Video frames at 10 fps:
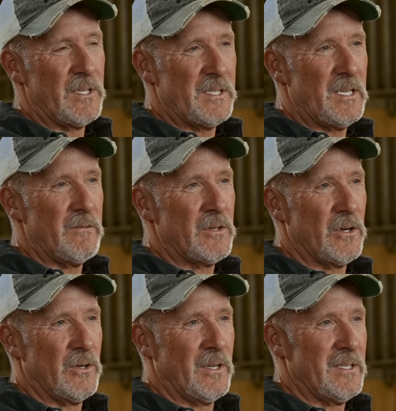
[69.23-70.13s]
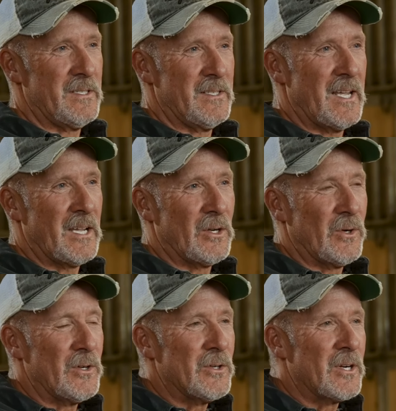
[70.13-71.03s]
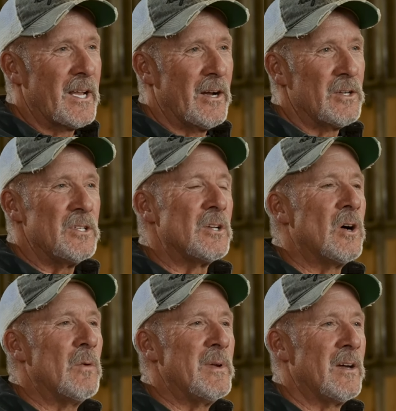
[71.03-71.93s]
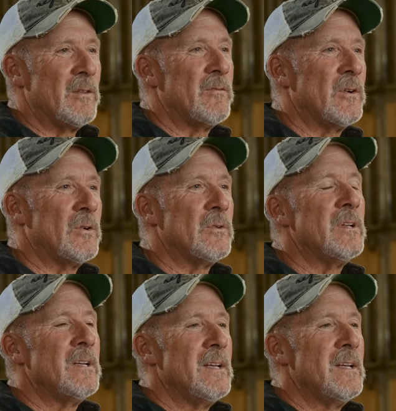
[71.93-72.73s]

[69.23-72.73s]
received her and taken her under her care, she called me on the phone